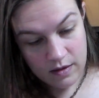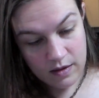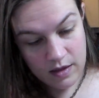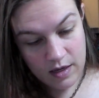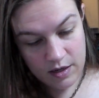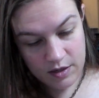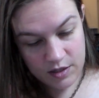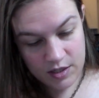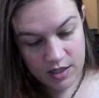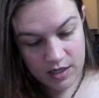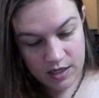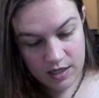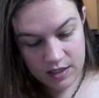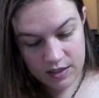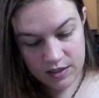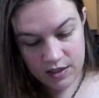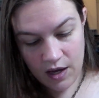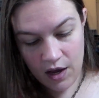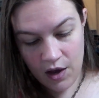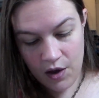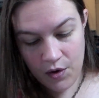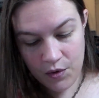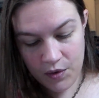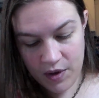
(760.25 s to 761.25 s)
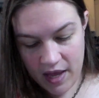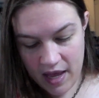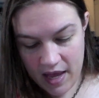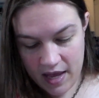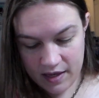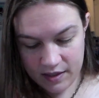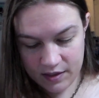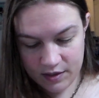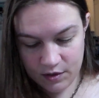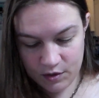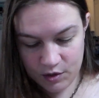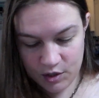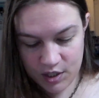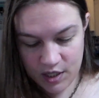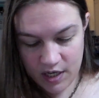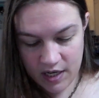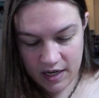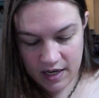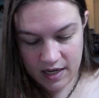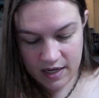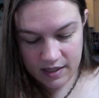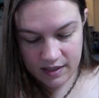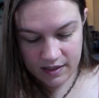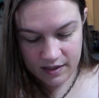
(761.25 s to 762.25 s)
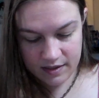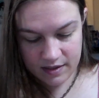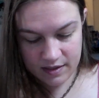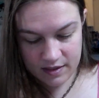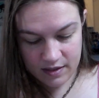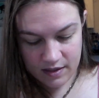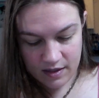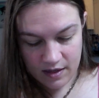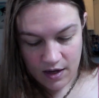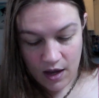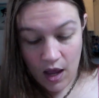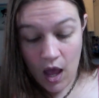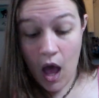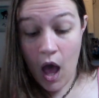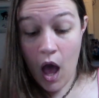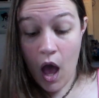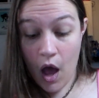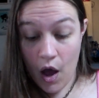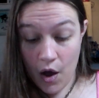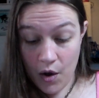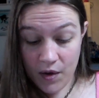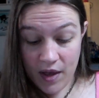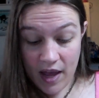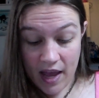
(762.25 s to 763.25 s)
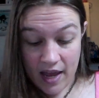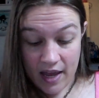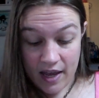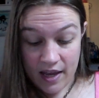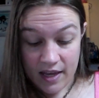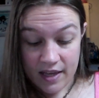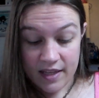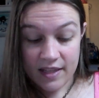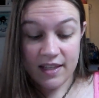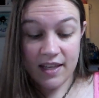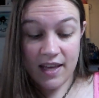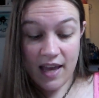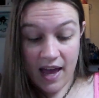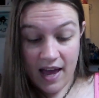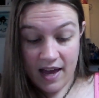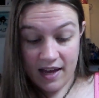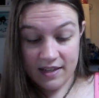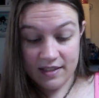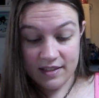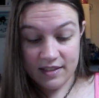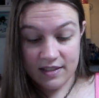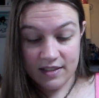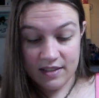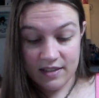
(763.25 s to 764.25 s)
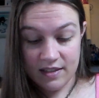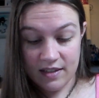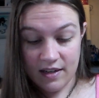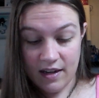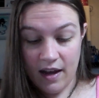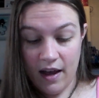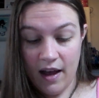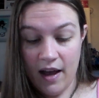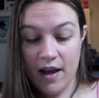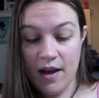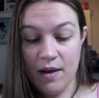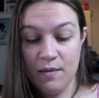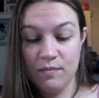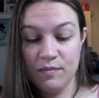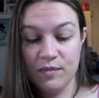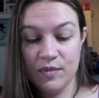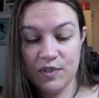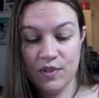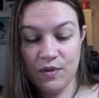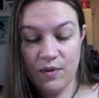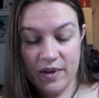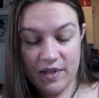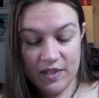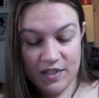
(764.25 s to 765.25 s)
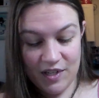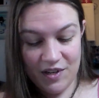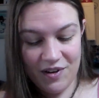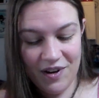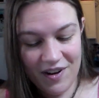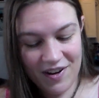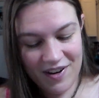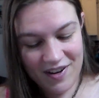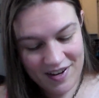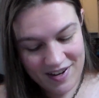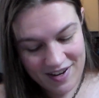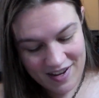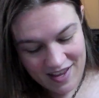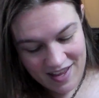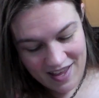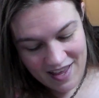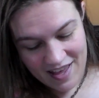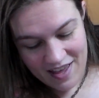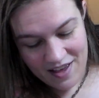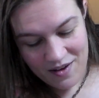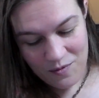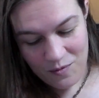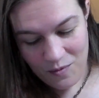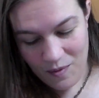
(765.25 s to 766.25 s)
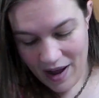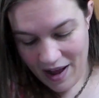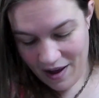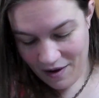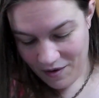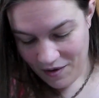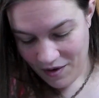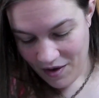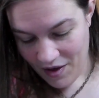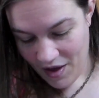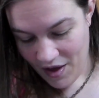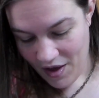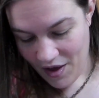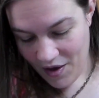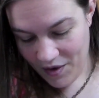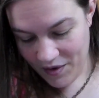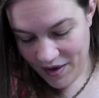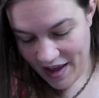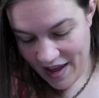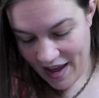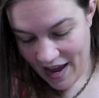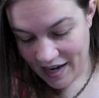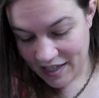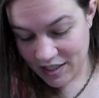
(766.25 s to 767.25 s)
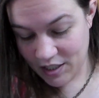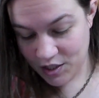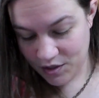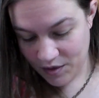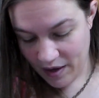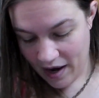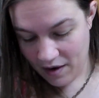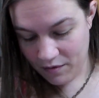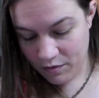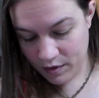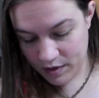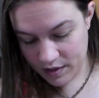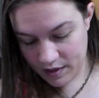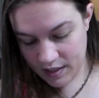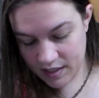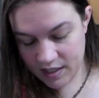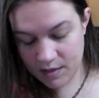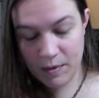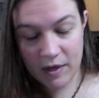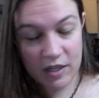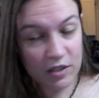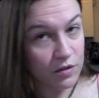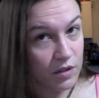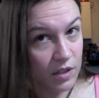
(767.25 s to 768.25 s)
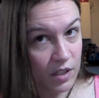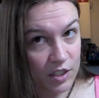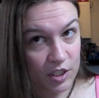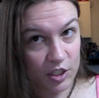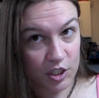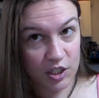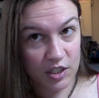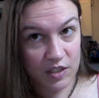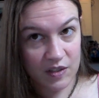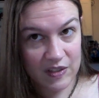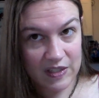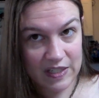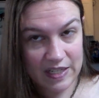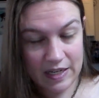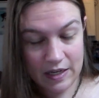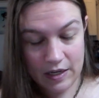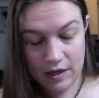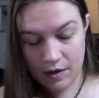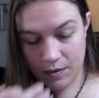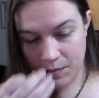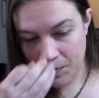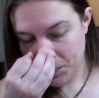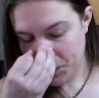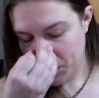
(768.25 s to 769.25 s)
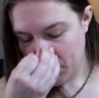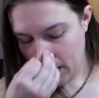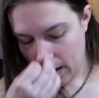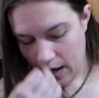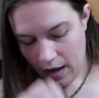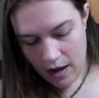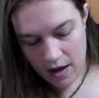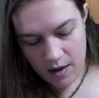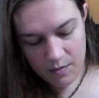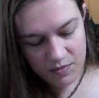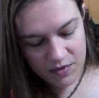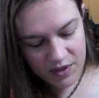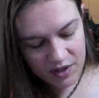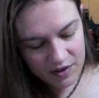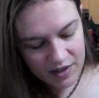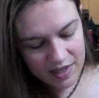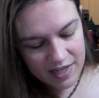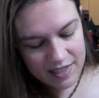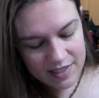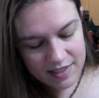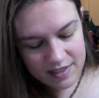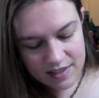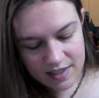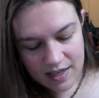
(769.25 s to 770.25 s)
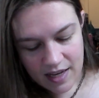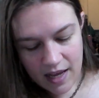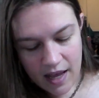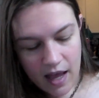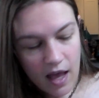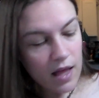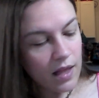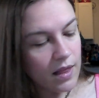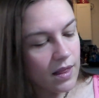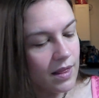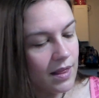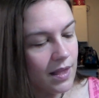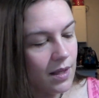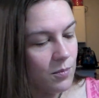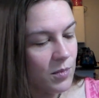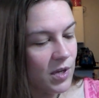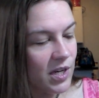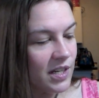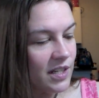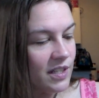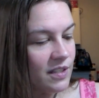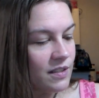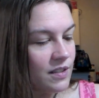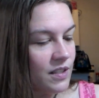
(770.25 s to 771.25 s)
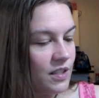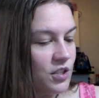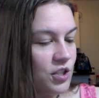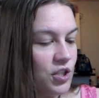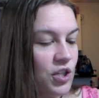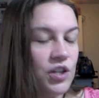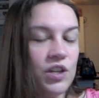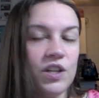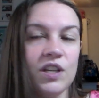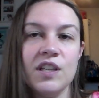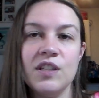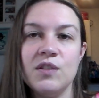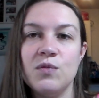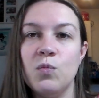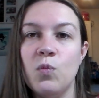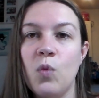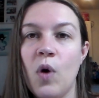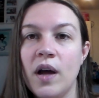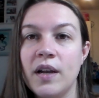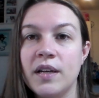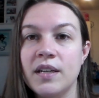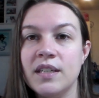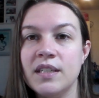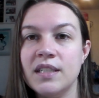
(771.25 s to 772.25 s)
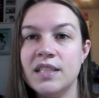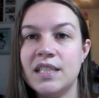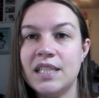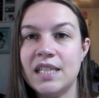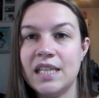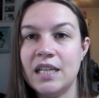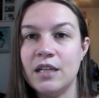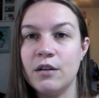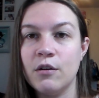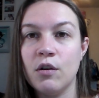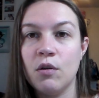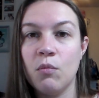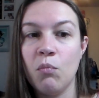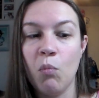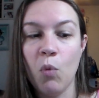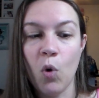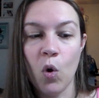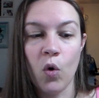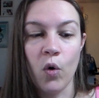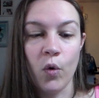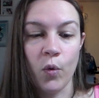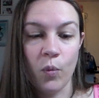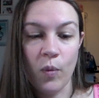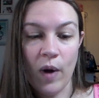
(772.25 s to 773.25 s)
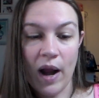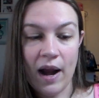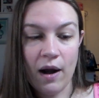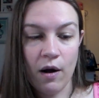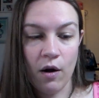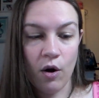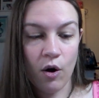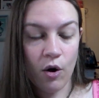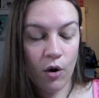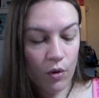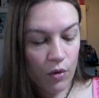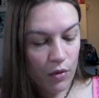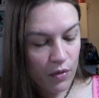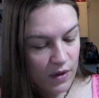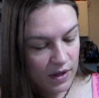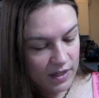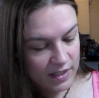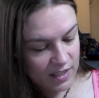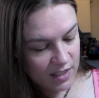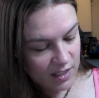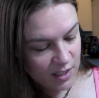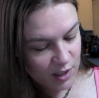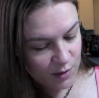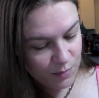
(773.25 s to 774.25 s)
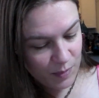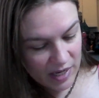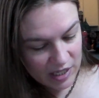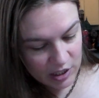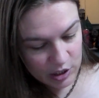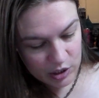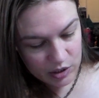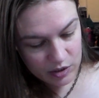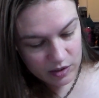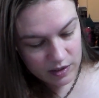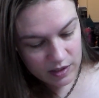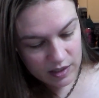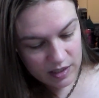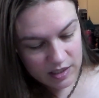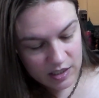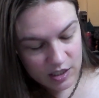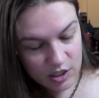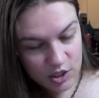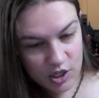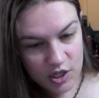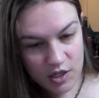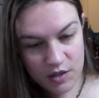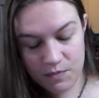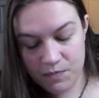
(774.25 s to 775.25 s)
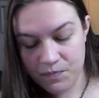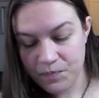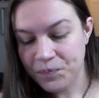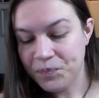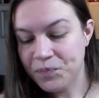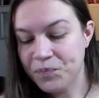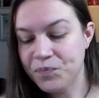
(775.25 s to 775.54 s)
there she is. Okay, so she is okay, yes. So I do wow. Okay, I do have one of the special editions here. There is limited edition is one tier more rare than special edition.